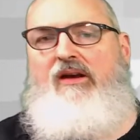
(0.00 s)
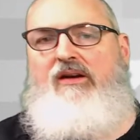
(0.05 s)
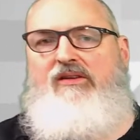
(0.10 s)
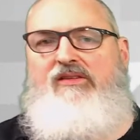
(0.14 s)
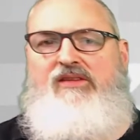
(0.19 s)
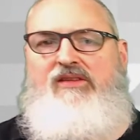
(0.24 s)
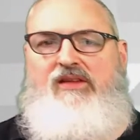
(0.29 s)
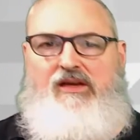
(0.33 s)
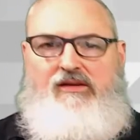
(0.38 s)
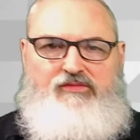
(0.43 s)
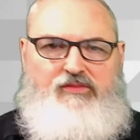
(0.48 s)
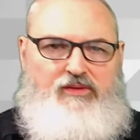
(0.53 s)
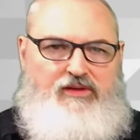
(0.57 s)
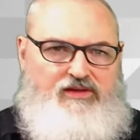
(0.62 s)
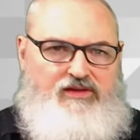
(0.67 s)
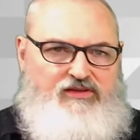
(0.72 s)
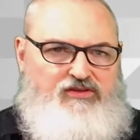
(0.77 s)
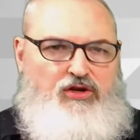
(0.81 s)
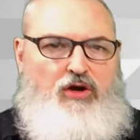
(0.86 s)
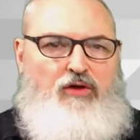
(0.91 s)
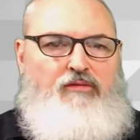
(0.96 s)
ourselves with
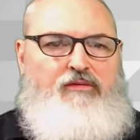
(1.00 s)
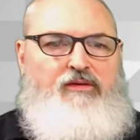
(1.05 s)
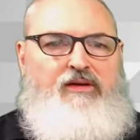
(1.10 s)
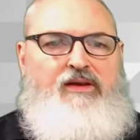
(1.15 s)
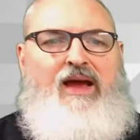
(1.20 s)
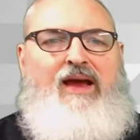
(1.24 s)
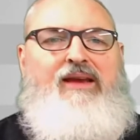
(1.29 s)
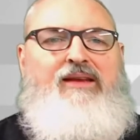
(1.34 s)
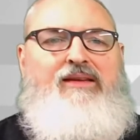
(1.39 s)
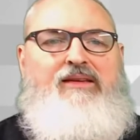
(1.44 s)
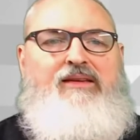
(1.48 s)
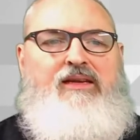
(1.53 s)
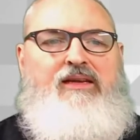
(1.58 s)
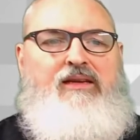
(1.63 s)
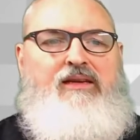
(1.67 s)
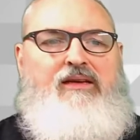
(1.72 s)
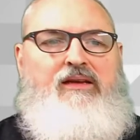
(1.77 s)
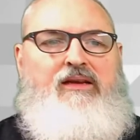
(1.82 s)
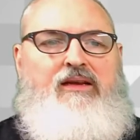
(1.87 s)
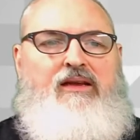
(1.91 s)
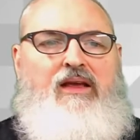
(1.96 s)
this COVID-19,